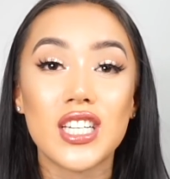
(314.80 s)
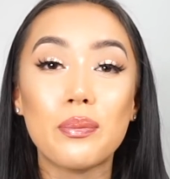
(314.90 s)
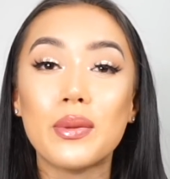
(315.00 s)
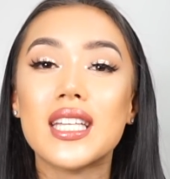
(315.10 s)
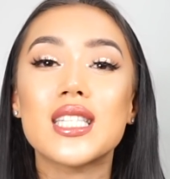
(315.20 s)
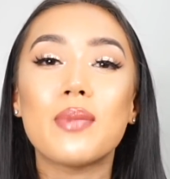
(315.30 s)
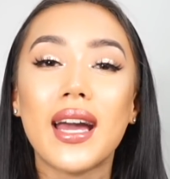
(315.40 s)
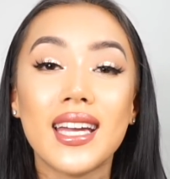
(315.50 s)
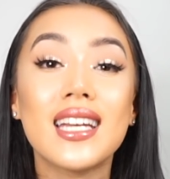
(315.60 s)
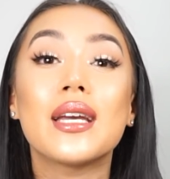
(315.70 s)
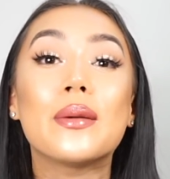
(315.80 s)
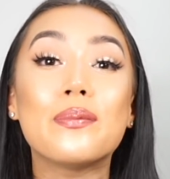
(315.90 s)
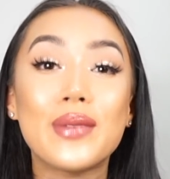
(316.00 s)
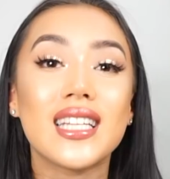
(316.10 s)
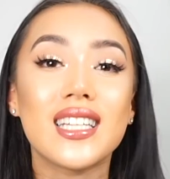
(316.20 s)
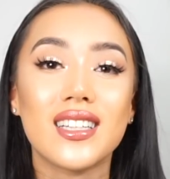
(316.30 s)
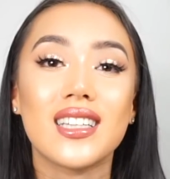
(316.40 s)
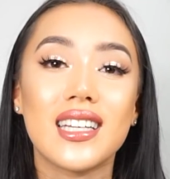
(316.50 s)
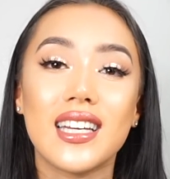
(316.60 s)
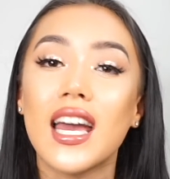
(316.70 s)
cheap, let's buy it
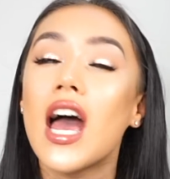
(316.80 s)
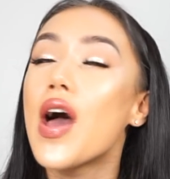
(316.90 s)
immediately.